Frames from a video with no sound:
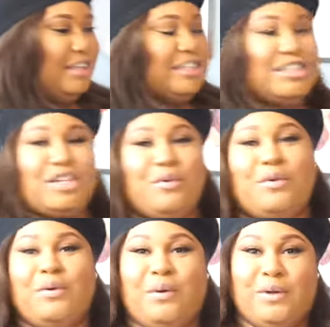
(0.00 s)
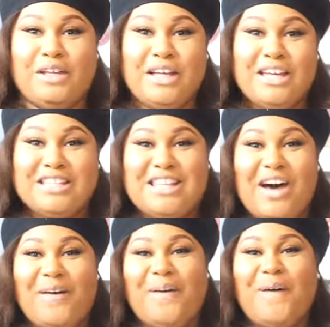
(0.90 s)
So cool.
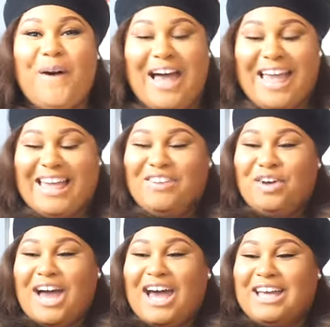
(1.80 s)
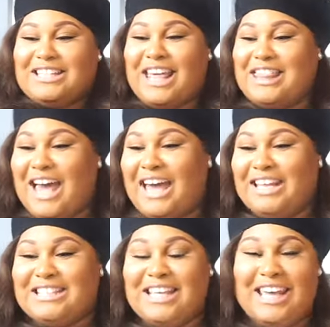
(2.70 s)
So you guys, that
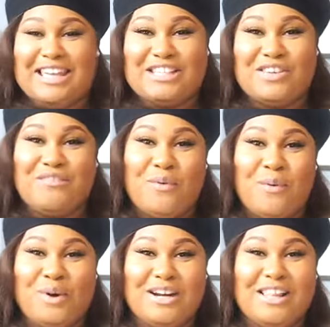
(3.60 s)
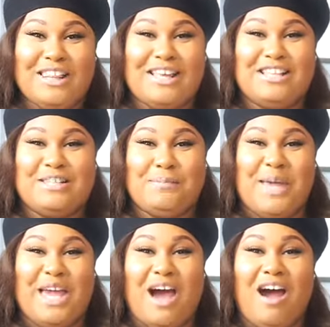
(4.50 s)
is it for this
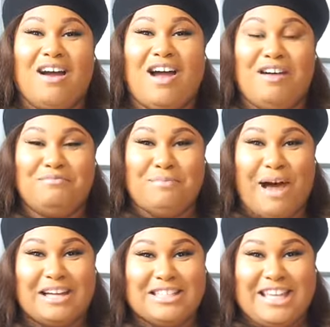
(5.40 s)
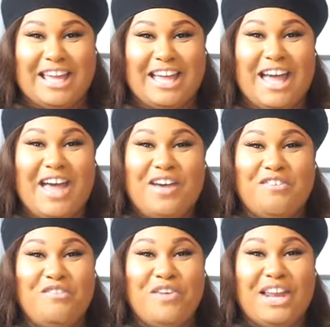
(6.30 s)
PR unboxing
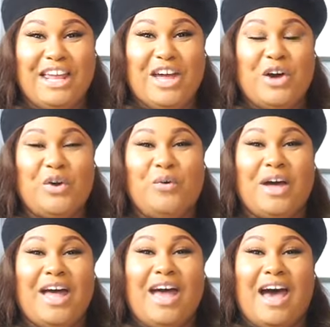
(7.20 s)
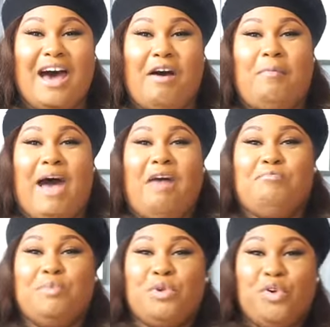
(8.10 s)
video. I
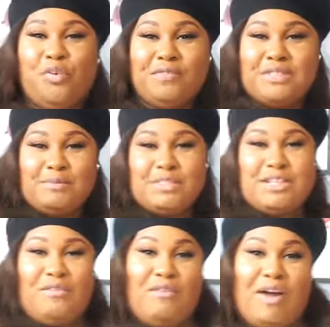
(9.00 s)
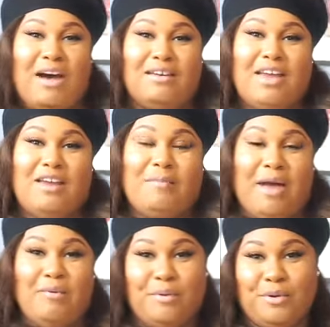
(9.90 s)
moved some stuff around in my
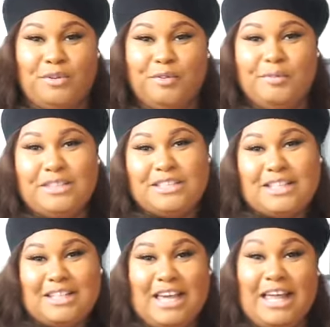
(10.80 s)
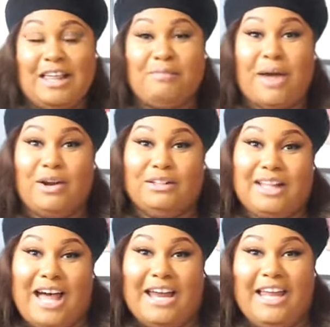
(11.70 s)
room to get better
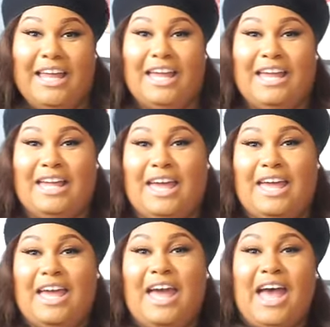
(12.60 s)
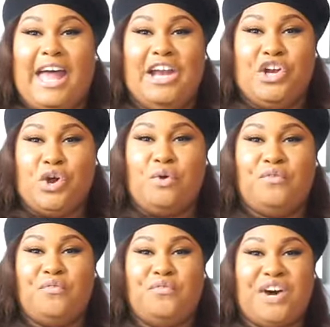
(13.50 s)
lighting and get a no
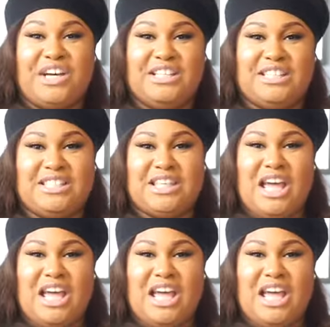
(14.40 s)
fuss